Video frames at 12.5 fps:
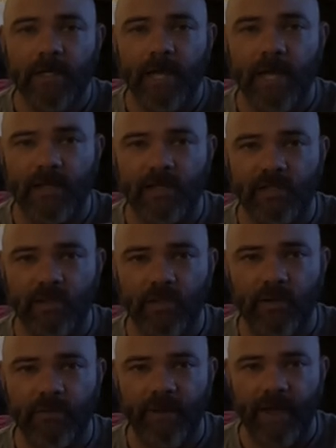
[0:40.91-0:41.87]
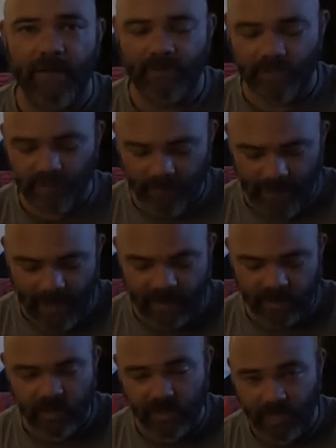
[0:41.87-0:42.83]
This is a little 5-liter bag.
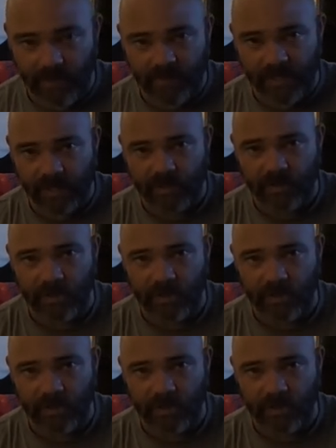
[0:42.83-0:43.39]
It's just to keep things